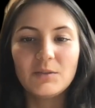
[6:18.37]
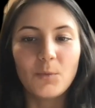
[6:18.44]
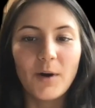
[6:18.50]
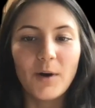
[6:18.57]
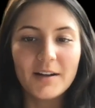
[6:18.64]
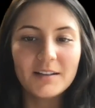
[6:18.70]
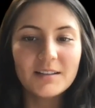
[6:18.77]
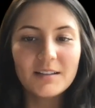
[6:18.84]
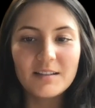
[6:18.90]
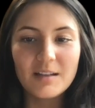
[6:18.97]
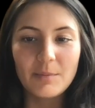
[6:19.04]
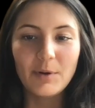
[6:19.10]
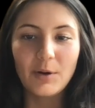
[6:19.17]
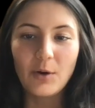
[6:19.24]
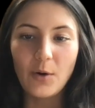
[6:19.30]
What does a
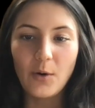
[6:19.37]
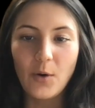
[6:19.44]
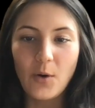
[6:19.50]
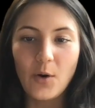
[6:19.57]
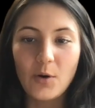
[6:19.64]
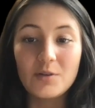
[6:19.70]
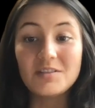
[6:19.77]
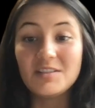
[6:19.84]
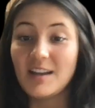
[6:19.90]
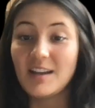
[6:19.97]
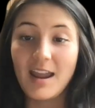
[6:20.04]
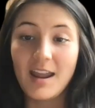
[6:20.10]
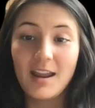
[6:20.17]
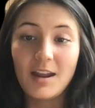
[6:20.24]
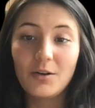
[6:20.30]
typical
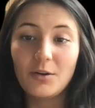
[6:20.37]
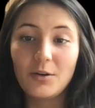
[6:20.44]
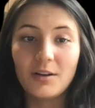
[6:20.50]
day or